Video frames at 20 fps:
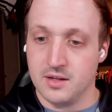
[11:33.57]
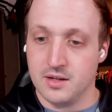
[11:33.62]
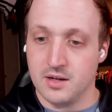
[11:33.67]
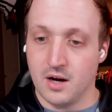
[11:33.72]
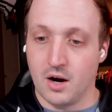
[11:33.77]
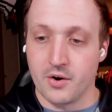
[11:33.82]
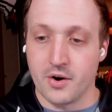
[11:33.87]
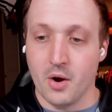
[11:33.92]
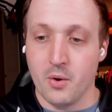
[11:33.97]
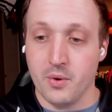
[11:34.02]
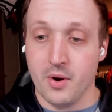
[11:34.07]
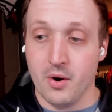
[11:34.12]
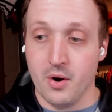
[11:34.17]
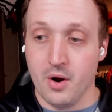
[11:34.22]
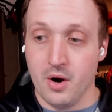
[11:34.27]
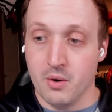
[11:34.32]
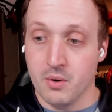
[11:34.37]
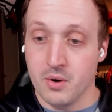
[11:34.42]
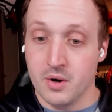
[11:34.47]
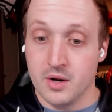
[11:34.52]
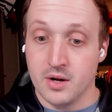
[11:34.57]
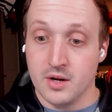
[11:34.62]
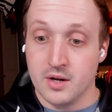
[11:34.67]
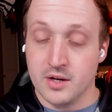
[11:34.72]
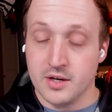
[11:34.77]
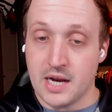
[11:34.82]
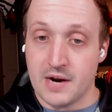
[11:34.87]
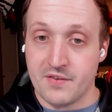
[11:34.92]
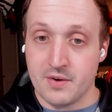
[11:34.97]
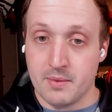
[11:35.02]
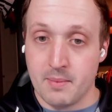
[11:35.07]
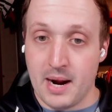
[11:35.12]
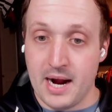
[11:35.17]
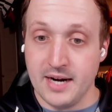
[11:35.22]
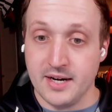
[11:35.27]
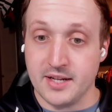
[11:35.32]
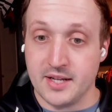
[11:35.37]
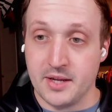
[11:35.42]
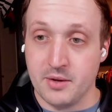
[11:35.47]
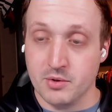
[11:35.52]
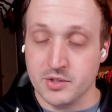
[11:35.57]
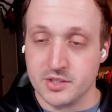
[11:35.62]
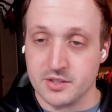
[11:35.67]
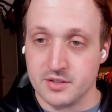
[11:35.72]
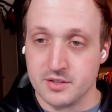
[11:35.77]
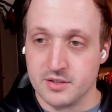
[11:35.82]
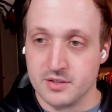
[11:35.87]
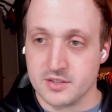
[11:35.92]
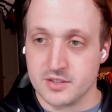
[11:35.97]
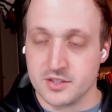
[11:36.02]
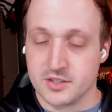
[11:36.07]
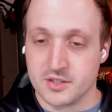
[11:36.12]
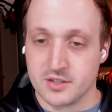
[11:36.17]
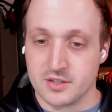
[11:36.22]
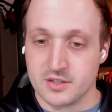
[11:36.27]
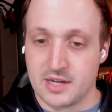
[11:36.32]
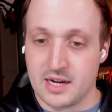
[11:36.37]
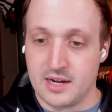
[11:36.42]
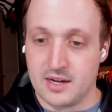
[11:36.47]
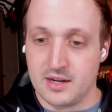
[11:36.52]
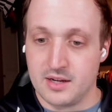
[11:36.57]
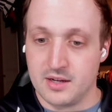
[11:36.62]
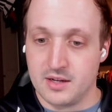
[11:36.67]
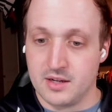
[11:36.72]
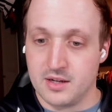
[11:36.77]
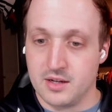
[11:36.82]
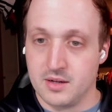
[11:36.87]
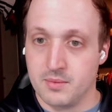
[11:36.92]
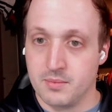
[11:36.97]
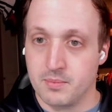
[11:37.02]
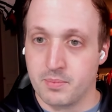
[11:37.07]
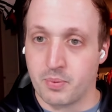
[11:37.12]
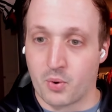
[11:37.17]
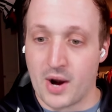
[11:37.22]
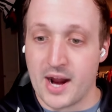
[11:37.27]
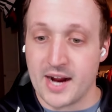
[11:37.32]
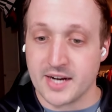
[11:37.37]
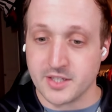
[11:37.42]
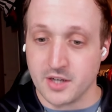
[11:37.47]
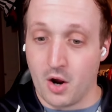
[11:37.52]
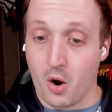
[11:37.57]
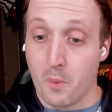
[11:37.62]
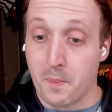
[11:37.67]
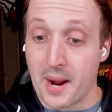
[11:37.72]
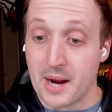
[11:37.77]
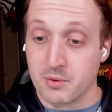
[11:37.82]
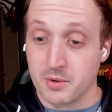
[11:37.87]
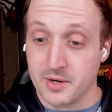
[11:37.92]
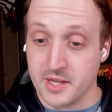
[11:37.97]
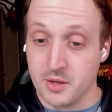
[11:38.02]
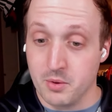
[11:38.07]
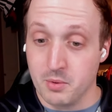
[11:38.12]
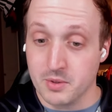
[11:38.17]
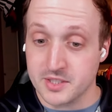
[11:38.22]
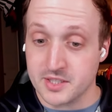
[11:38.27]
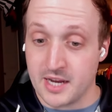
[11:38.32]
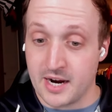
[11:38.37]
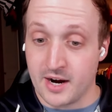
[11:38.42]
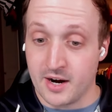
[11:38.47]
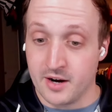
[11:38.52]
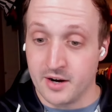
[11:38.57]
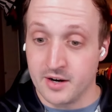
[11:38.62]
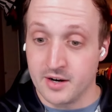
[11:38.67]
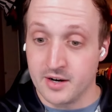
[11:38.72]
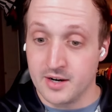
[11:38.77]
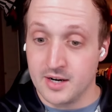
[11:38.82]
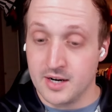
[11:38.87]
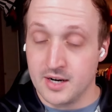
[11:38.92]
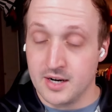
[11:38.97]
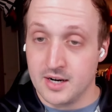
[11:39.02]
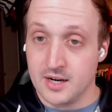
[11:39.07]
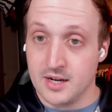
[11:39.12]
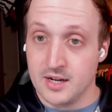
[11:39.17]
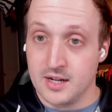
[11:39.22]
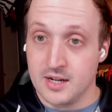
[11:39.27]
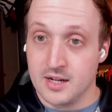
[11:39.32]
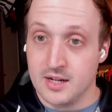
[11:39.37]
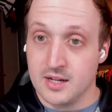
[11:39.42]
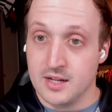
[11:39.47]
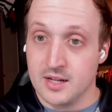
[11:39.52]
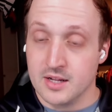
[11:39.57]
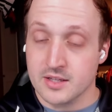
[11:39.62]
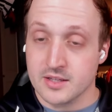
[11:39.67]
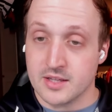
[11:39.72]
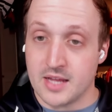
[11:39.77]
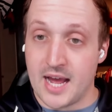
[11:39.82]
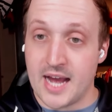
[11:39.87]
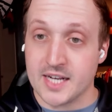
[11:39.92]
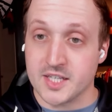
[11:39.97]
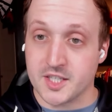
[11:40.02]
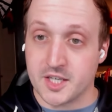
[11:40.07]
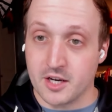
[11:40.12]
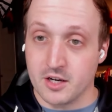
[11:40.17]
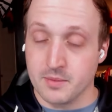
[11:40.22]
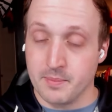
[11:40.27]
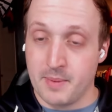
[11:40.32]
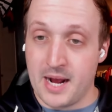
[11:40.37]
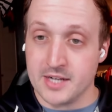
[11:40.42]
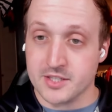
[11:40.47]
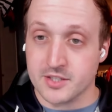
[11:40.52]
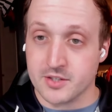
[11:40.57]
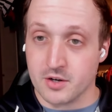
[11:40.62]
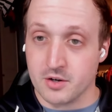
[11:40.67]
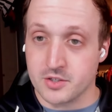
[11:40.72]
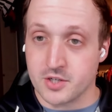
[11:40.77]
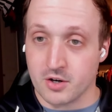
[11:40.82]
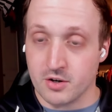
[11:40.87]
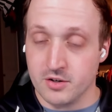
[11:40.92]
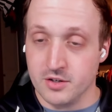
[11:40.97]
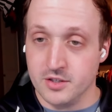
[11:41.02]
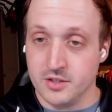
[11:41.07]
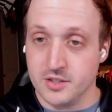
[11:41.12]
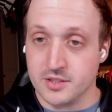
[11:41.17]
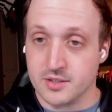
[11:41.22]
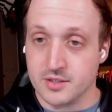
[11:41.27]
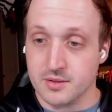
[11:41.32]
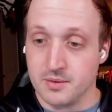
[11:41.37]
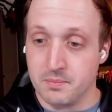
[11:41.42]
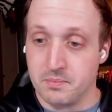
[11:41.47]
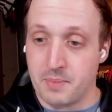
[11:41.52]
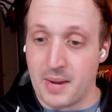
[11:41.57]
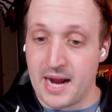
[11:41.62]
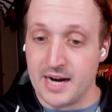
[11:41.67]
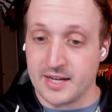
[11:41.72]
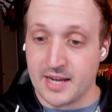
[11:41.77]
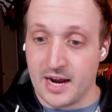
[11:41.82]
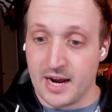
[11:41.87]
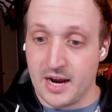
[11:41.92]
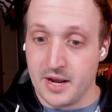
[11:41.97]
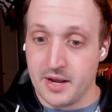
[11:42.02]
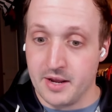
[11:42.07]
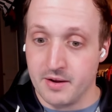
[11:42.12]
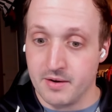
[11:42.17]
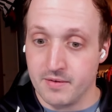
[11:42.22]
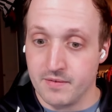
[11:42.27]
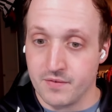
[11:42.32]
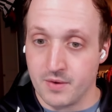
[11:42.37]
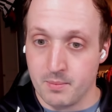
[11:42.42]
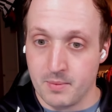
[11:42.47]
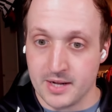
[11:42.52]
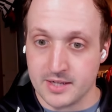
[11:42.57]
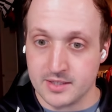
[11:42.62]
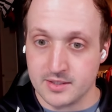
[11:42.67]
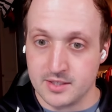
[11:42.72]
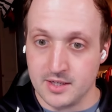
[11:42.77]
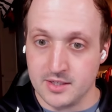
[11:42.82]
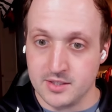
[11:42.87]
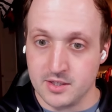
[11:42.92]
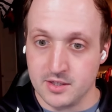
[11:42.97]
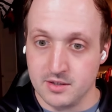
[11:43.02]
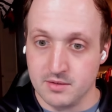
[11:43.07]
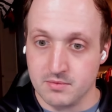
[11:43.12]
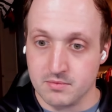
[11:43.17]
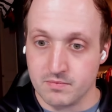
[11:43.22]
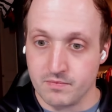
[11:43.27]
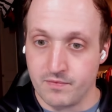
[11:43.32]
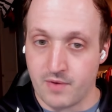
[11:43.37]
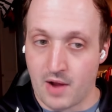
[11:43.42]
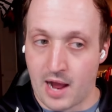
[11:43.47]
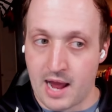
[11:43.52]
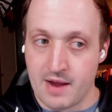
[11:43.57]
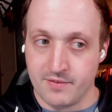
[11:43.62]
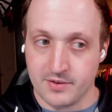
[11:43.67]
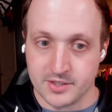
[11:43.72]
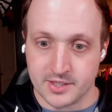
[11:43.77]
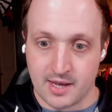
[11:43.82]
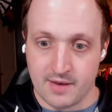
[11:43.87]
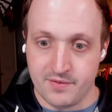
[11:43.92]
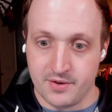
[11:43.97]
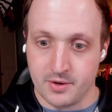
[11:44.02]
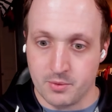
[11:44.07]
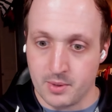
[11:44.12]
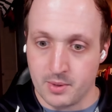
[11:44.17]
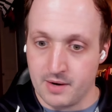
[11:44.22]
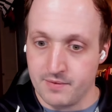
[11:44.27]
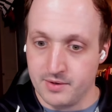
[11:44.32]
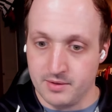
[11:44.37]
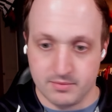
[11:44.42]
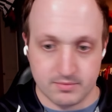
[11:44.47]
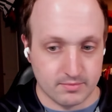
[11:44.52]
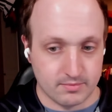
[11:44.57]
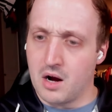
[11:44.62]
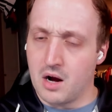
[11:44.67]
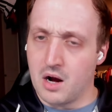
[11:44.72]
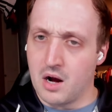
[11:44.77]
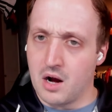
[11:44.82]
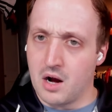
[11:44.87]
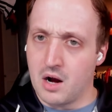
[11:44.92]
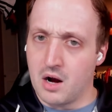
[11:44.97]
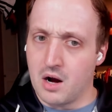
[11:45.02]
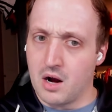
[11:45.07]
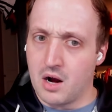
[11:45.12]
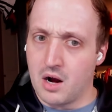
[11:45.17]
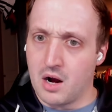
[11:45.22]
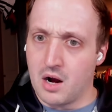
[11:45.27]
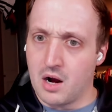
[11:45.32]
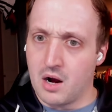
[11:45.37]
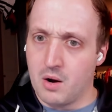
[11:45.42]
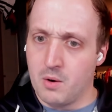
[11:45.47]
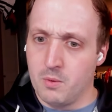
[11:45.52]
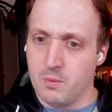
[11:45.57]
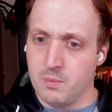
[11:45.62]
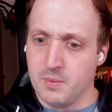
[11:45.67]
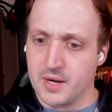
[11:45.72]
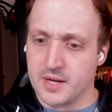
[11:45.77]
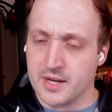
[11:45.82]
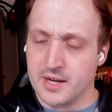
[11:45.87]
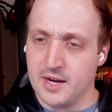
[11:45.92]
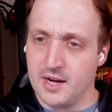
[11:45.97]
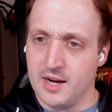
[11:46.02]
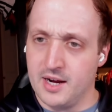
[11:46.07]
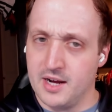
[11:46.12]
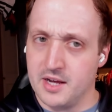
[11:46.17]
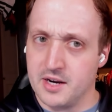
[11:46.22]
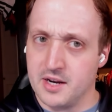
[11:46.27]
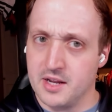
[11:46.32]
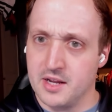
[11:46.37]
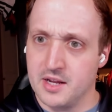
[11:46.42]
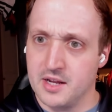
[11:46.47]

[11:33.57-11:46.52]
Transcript: Oh no, no, no. Never mind, he was... Correct. Oh, back when he was there. The ex-guild master turned bad guy from like season 5 or 7 or whatever. Oh my god.